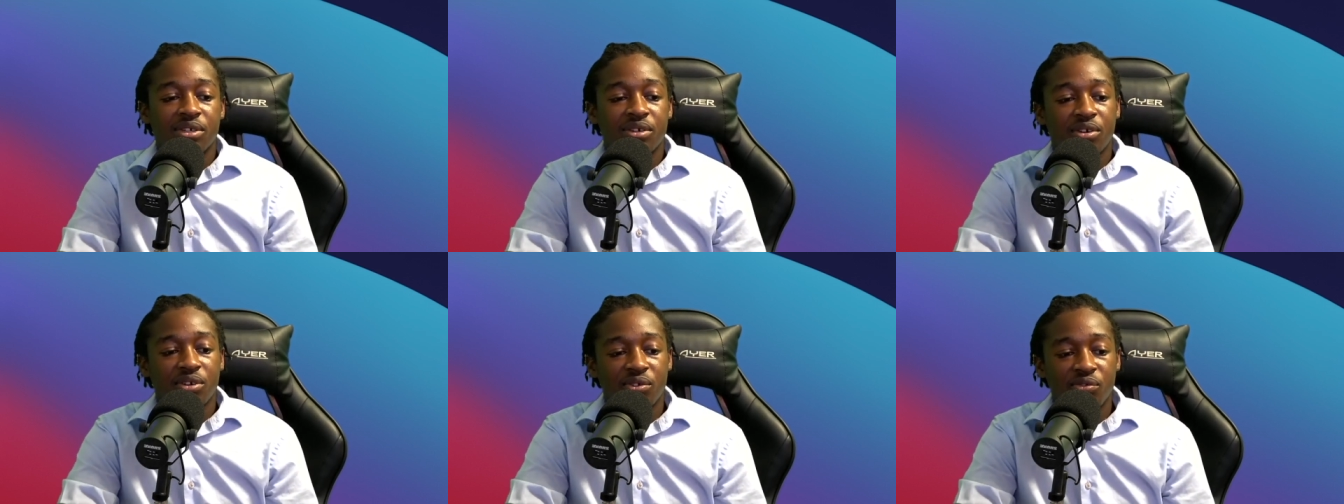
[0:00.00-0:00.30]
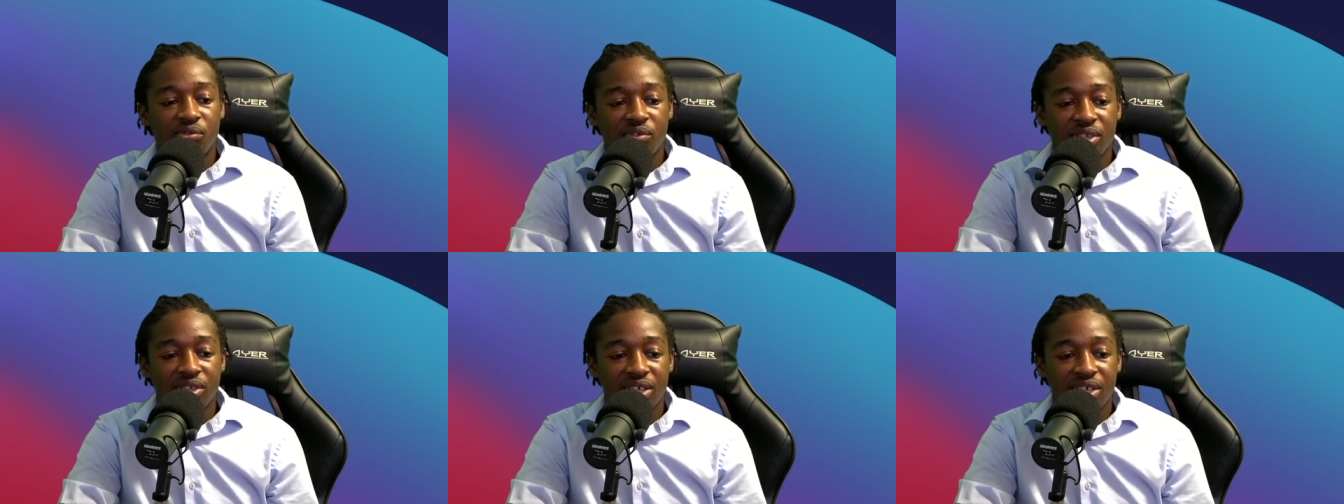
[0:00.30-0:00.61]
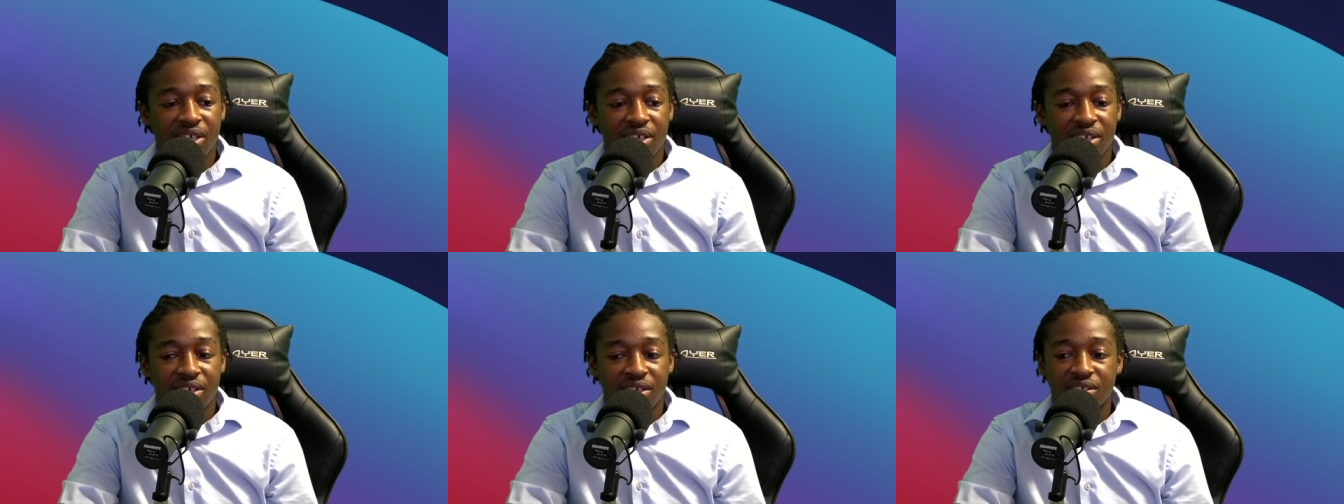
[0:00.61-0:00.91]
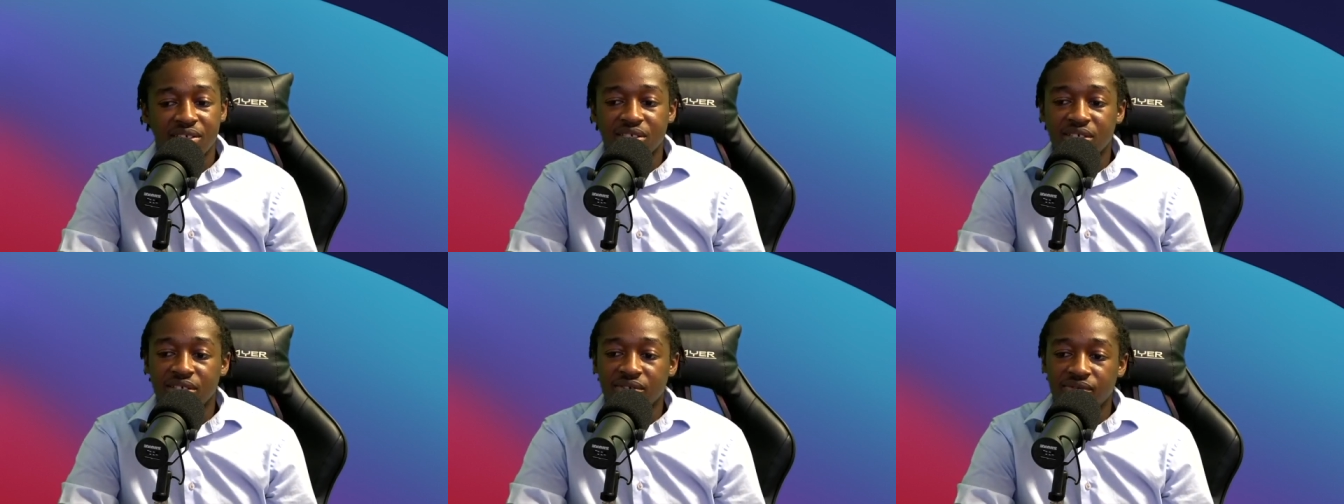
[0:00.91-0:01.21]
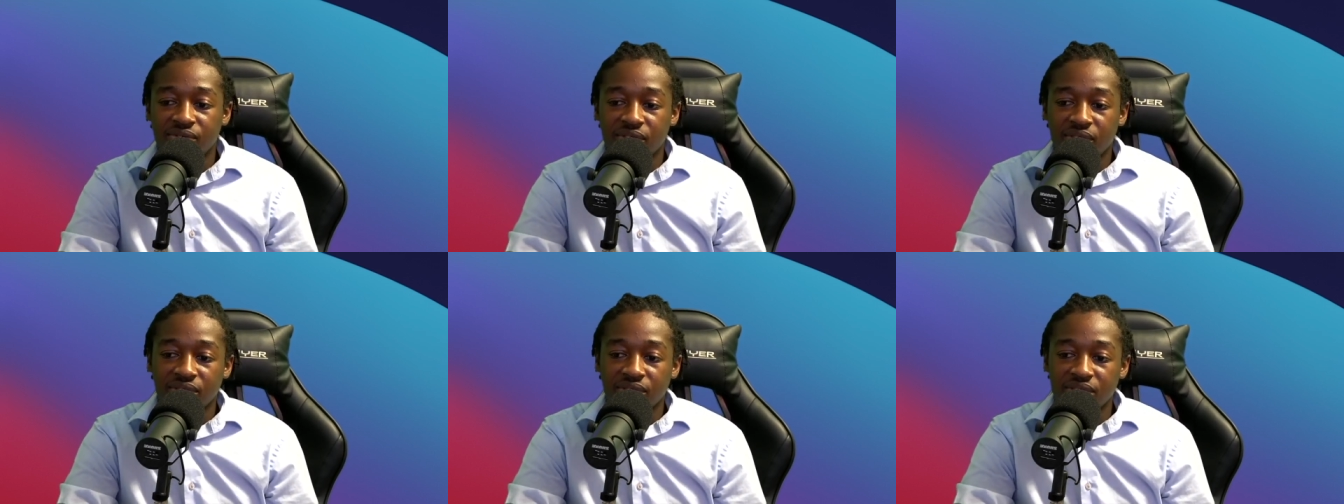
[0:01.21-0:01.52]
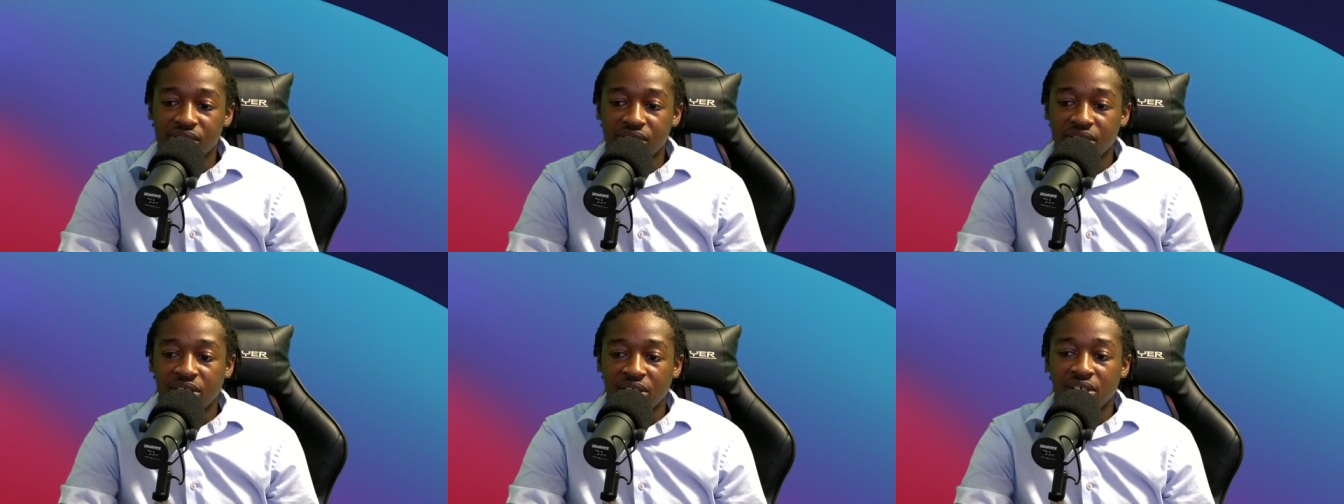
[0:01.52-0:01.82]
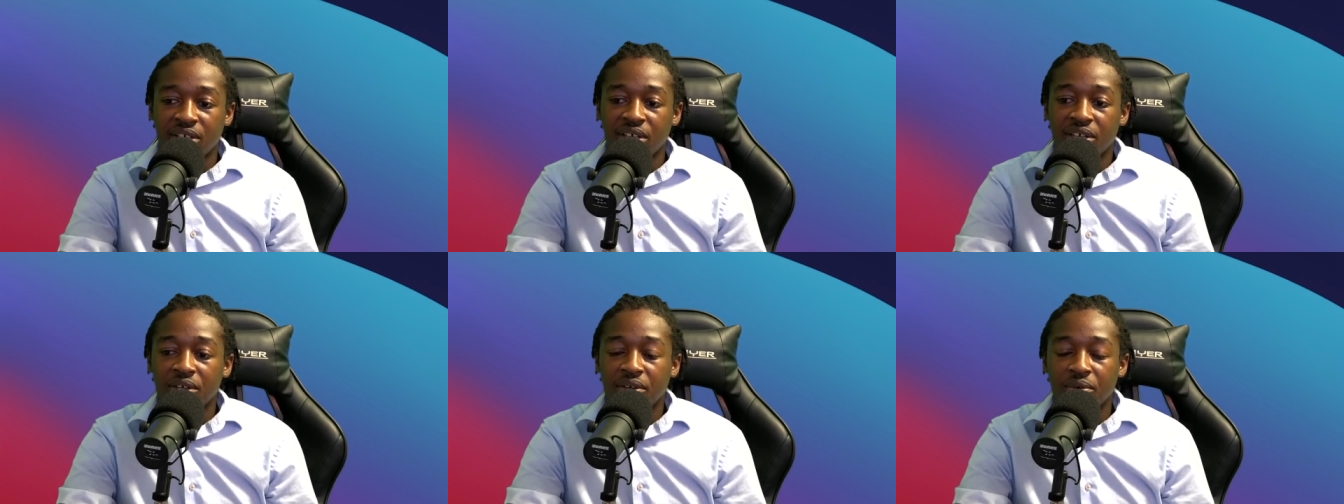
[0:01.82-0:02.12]
over the age of 13
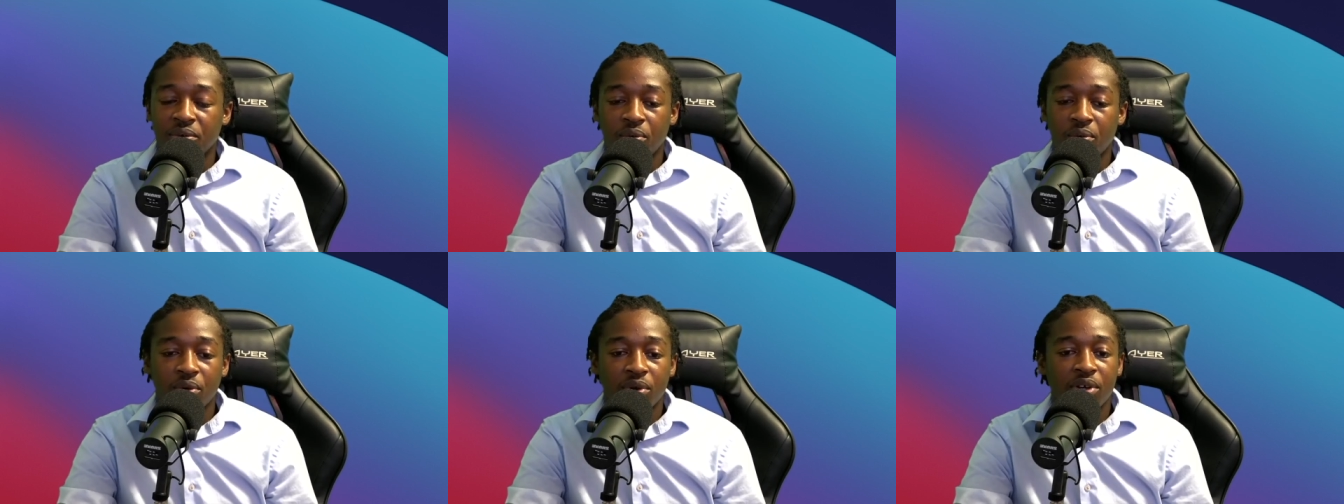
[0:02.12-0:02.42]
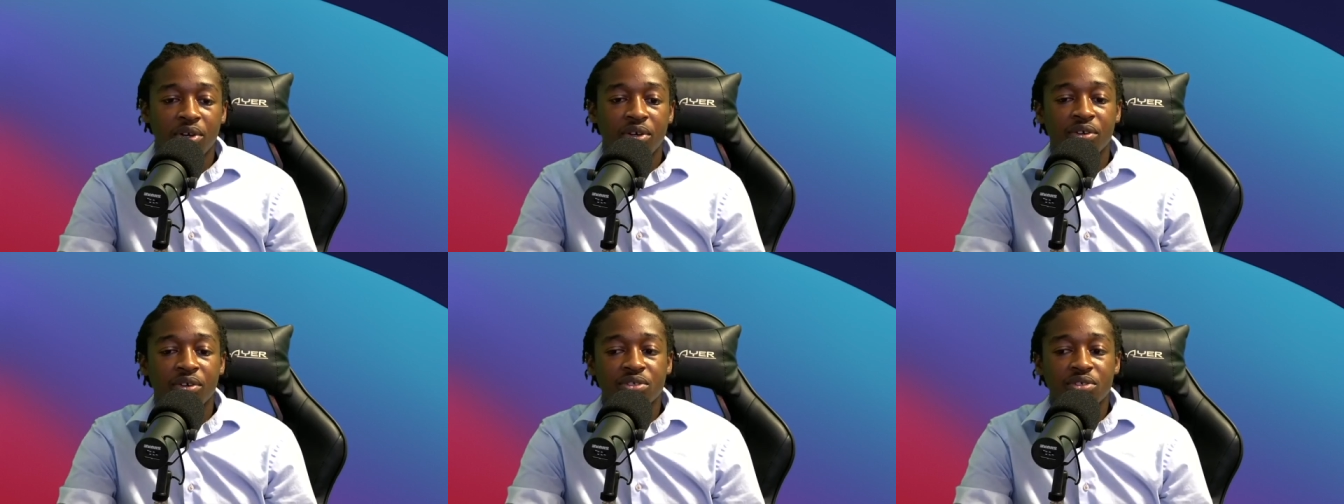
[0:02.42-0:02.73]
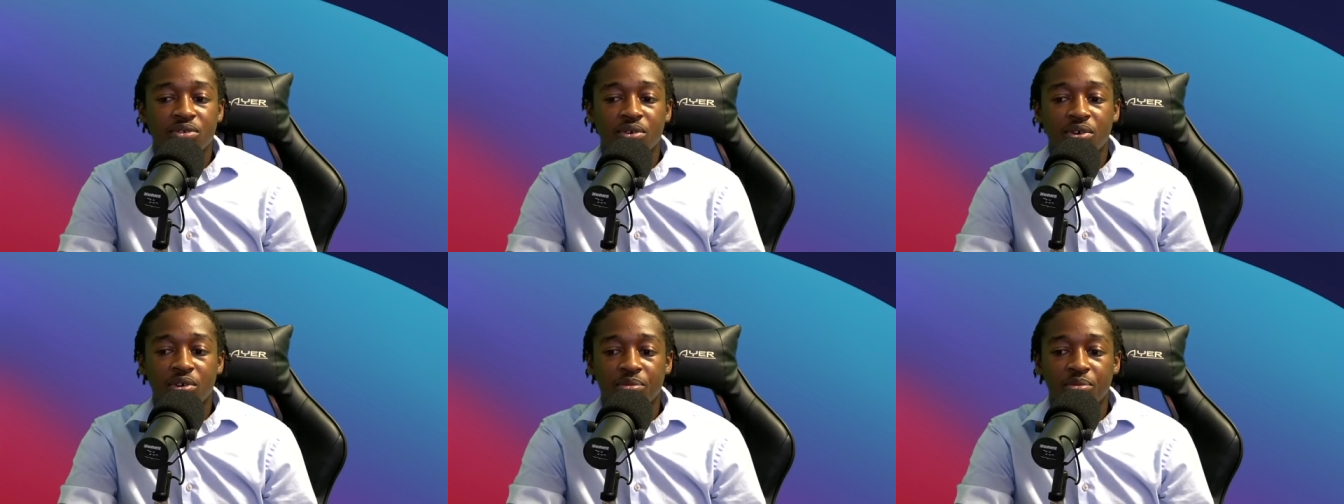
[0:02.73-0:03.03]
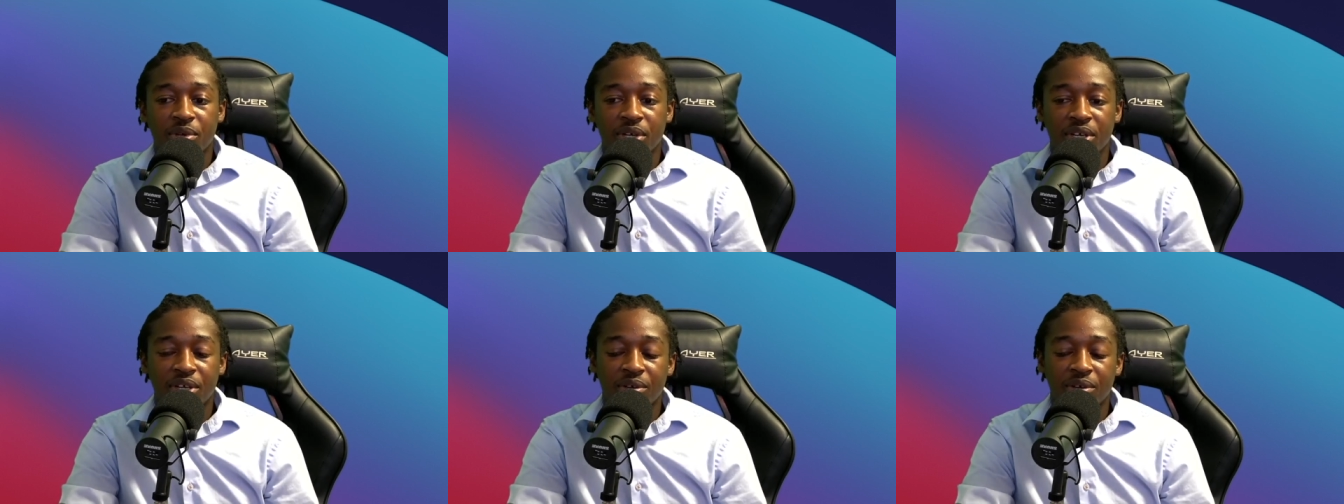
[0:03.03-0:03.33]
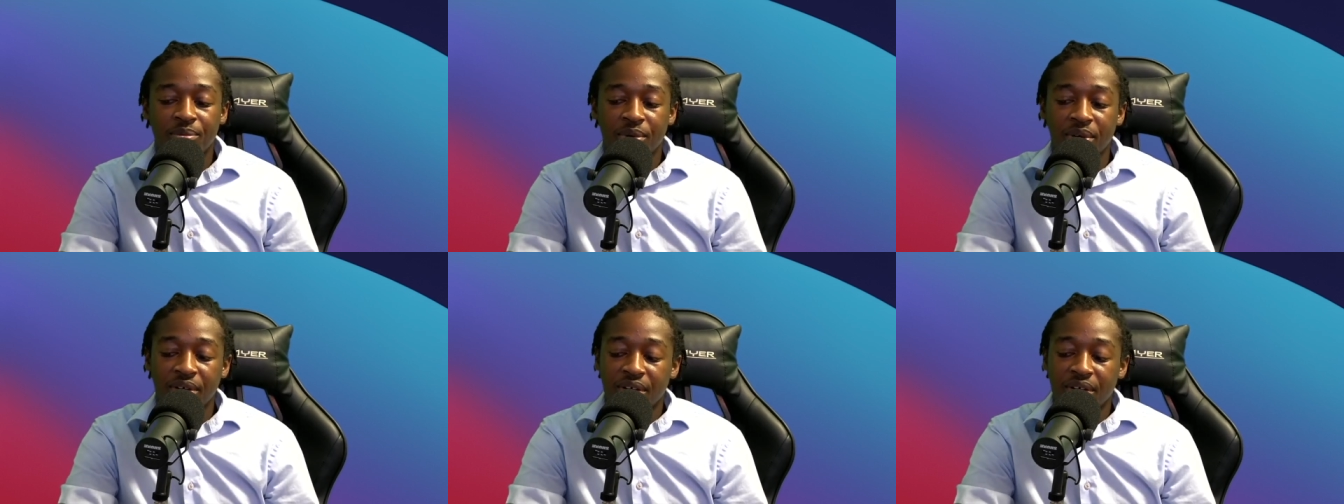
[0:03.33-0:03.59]
in order to open up